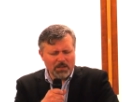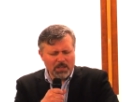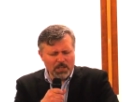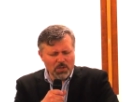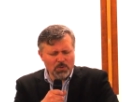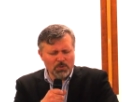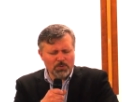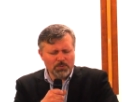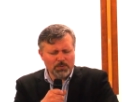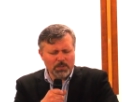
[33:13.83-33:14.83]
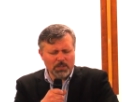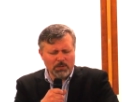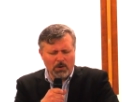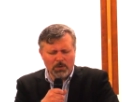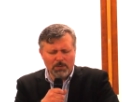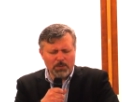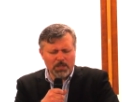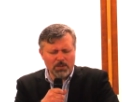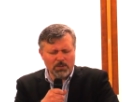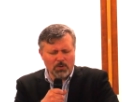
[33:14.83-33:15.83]
in you, only
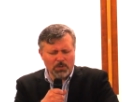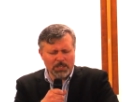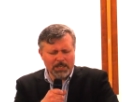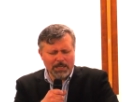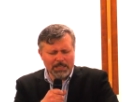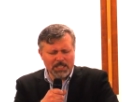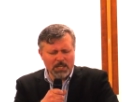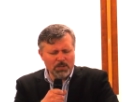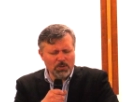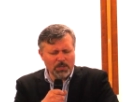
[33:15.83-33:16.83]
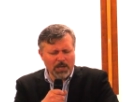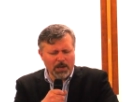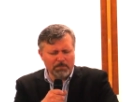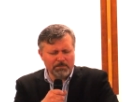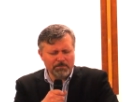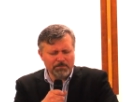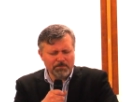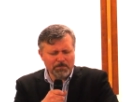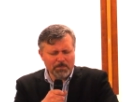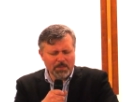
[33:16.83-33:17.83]
with you, Lord, until you'll come.
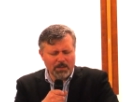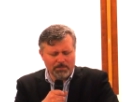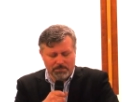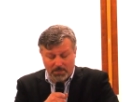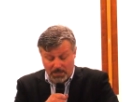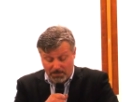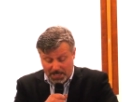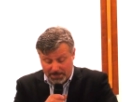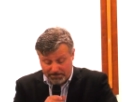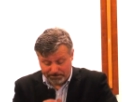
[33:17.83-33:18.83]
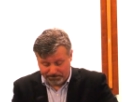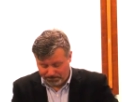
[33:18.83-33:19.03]
Amen.